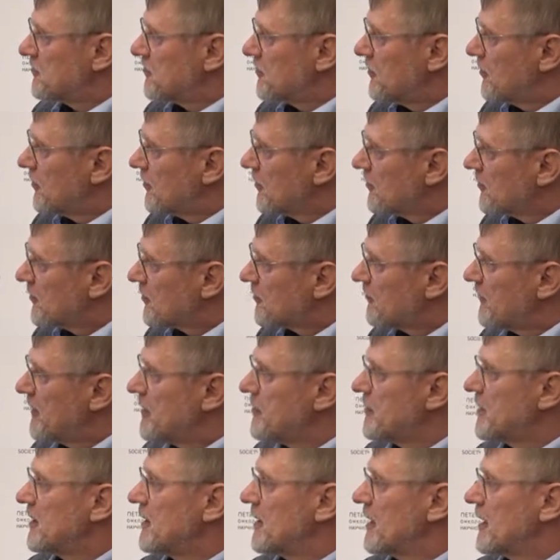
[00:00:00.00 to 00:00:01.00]
to older
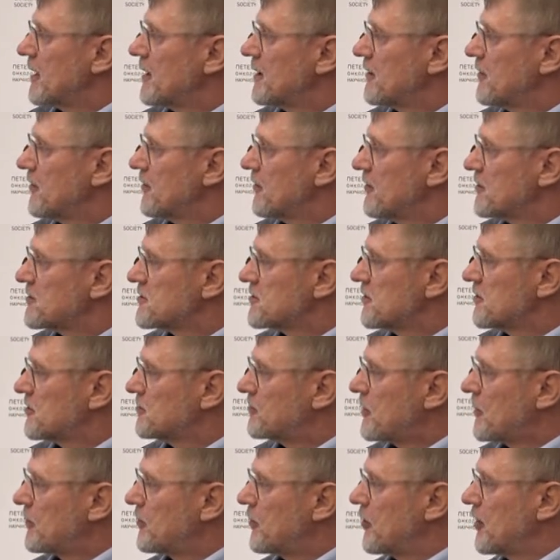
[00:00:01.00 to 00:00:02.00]
women and also the
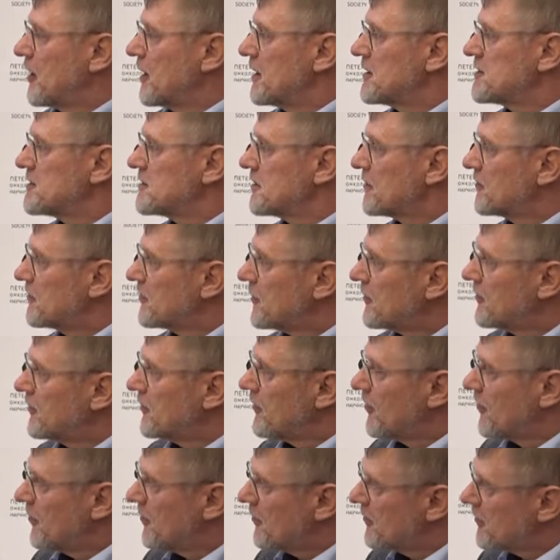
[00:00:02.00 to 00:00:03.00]
population
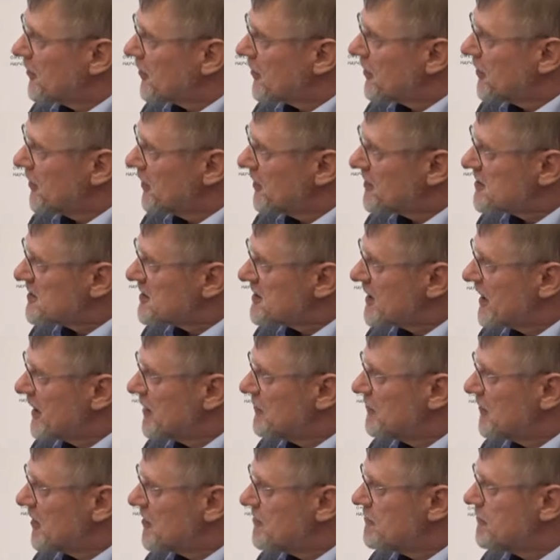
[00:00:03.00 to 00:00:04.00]
grew older, the
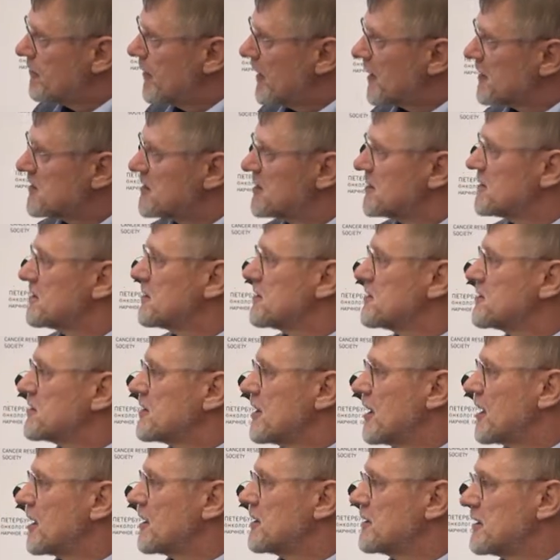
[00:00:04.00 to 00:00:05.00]
same impacts
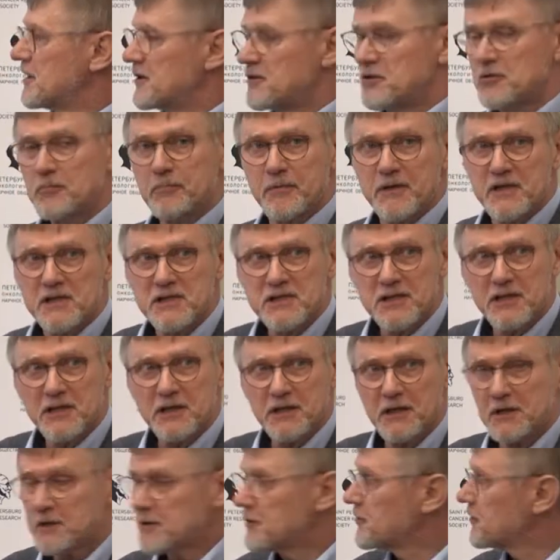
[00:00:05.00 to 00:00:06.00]
started to be
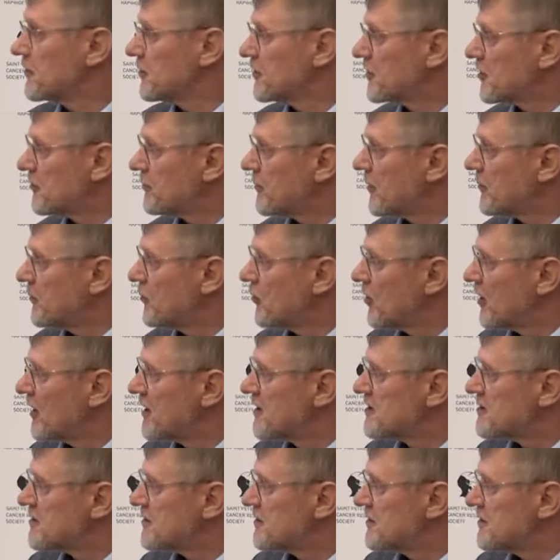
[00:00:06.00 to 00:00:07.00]
seen in older
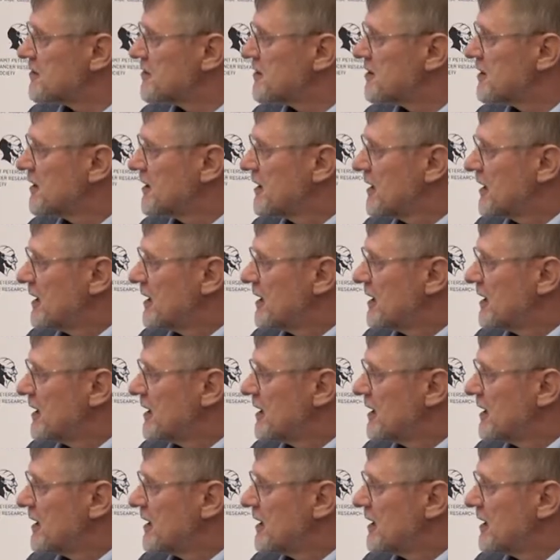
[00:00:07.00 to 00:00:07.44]
populations.